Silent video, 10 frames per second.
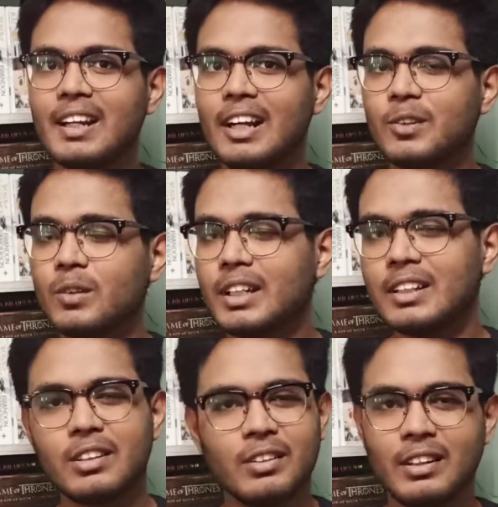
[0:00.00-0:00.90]
I took it
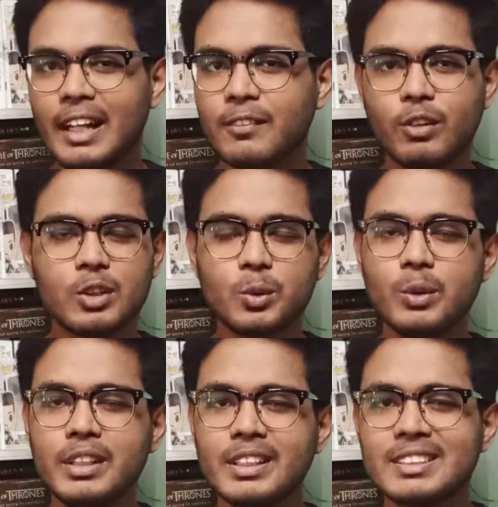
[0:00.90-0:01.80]
like for 2
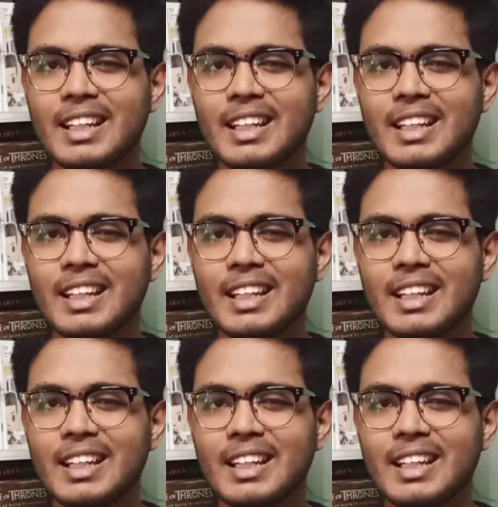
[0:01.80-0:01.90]
years,